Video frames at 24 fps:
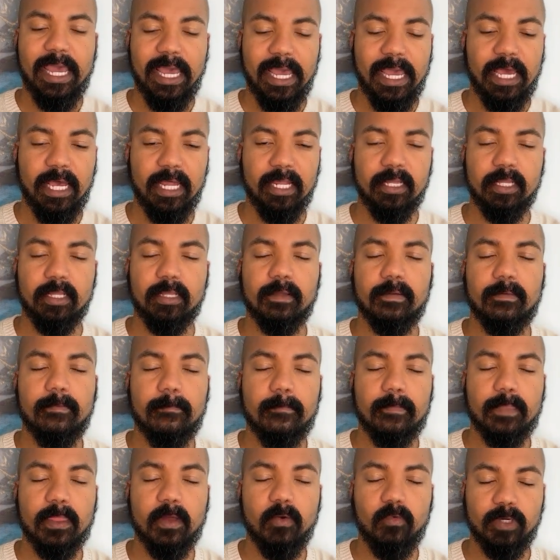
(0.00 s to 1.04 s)
And
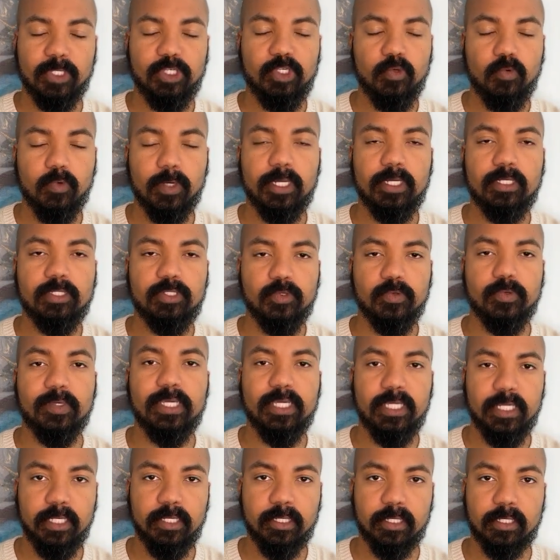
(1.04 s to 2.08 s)
what you want to
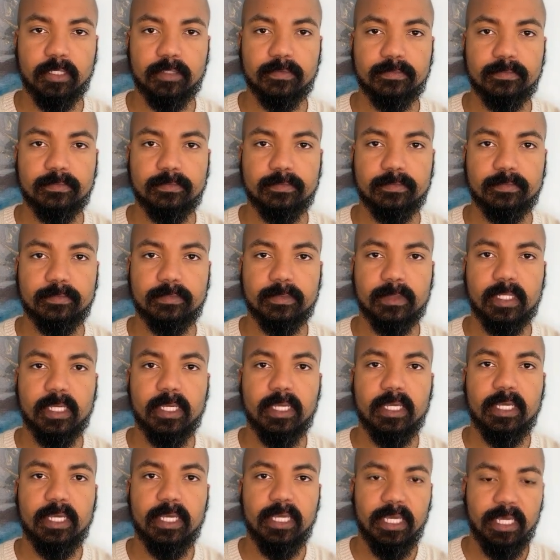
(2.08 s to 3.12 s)
do here
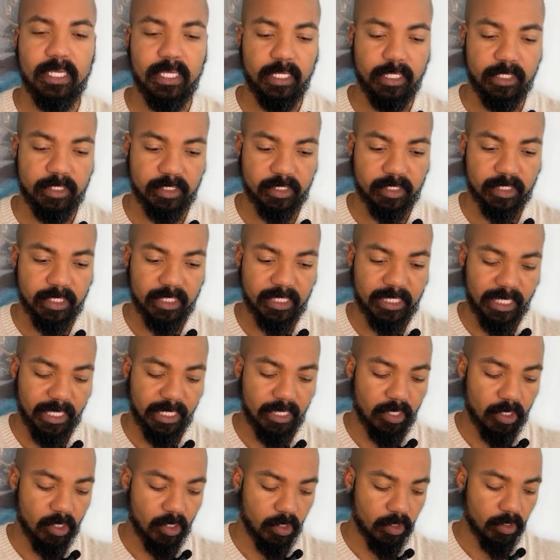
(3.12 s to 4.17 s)
is
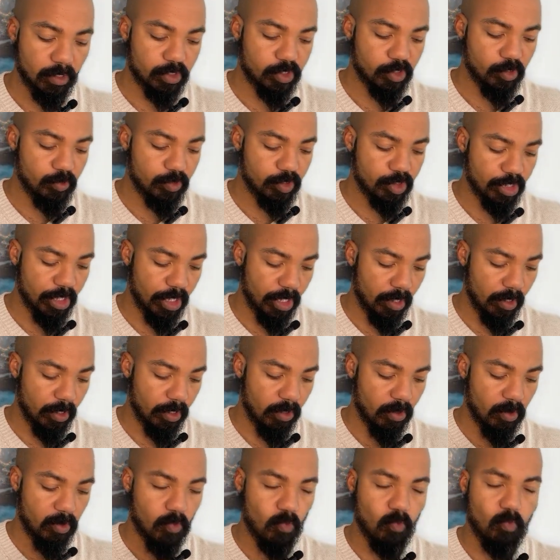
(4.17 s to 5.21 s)
get her to
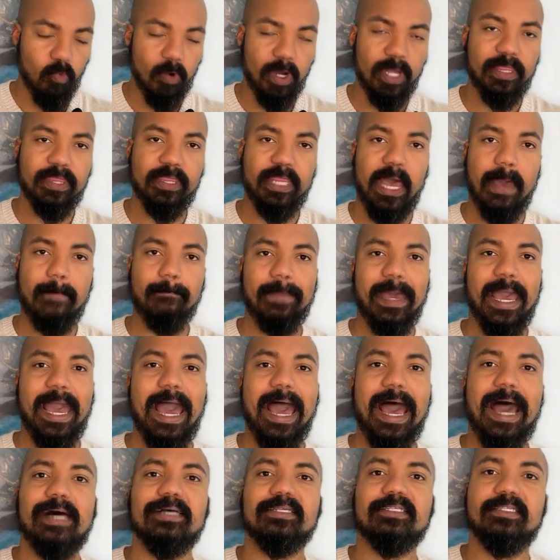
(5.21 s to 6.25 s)
share what that
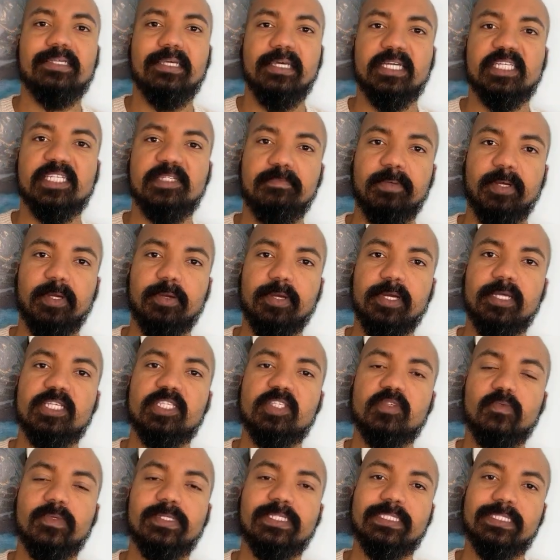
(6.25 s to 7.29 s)
past
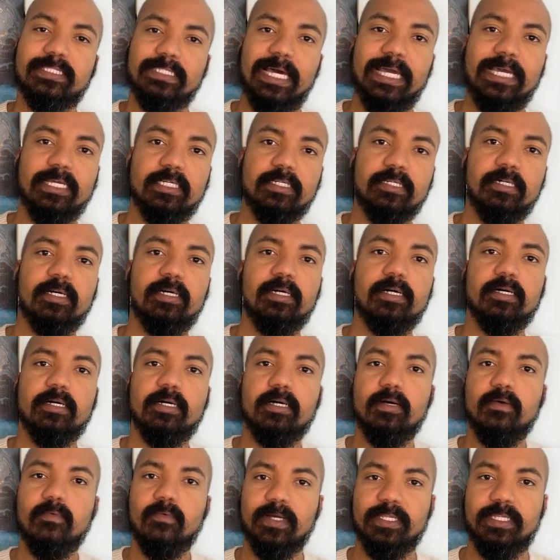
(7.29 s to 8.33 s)
experience was like,
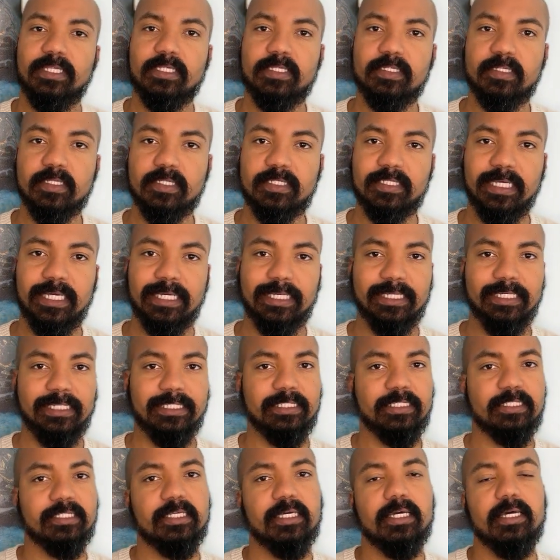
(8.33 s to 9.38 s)
what this looked like
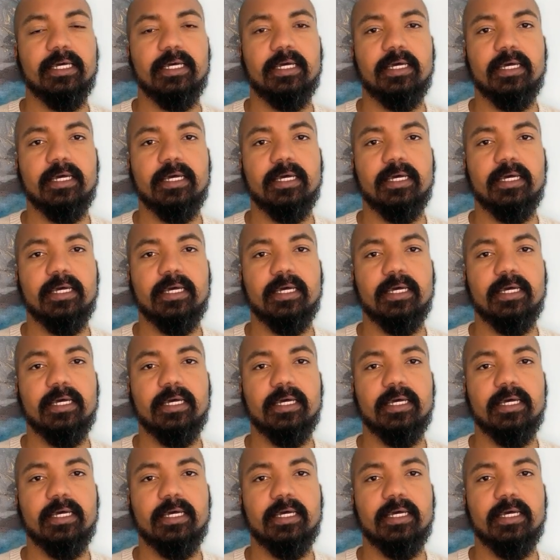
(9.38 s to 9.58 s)
is.